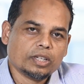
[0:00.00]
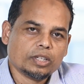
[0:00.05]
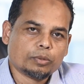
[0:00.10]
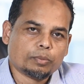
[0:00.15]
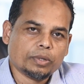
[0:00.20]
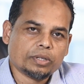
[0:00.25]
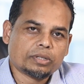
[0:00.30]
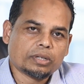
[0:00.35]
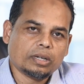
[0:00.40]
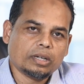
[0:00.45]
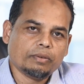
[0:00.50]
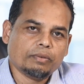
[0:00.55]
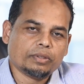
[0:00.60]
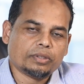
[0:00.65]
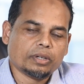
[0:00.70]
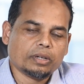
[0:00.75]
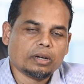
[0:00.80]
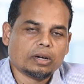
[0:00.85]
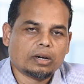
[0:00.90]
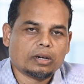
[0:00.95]
especially
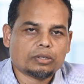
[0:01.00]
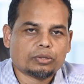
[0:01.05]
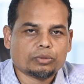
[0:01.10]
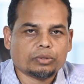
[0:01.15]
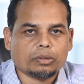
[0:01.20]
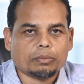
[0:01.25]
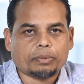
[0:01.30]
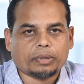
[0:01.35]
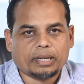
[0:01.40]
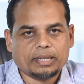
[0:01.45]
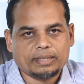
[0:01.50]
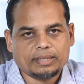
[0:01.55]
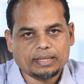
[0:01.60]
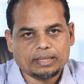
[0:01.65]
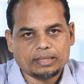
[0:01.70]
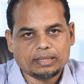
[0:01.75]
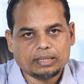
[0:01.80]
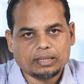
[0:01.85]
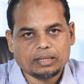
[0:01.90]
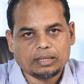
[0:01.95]
with regards to the
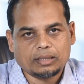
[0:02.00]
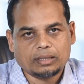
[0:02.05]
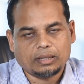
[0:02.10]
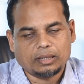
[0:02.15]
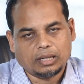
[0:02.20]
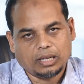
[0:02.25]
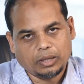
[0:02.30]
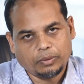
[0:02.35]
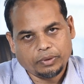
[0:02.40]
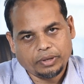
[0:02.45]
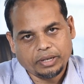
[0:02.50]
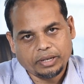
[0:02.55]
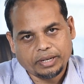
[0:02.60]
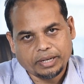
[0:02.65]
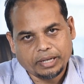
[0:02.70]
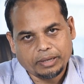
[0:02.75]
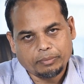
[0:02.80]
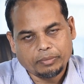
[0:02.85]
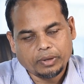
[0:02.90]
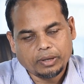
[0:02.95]
prices, the delivery
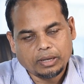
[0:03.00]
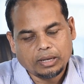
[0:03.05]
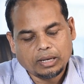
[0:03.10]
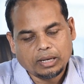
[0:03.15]
time,